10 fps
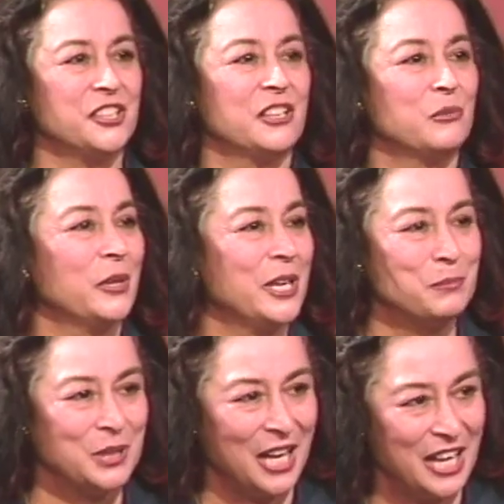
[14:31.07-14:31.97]
you. We
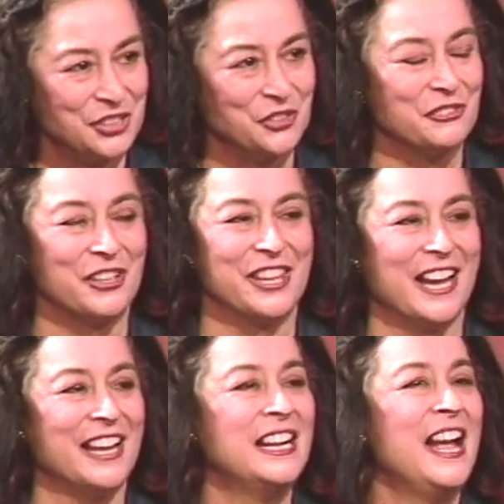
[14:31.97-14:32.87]
yes. applaud you for
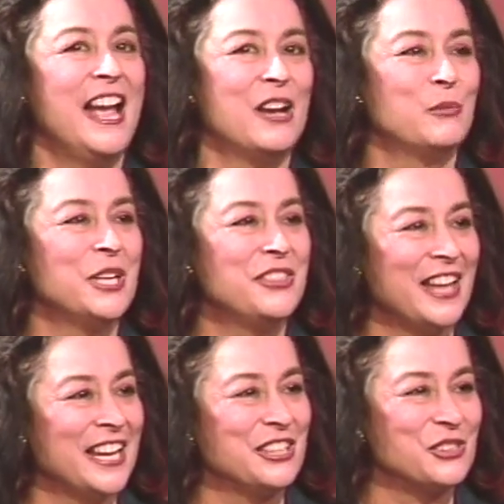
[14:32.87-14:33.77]
that. Thank and you. And we
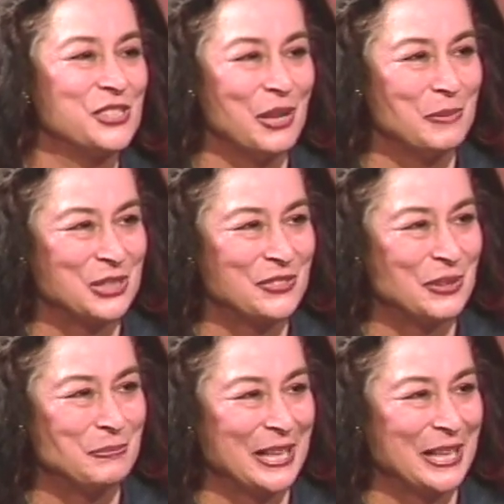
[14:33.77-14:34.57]
thank you so much for being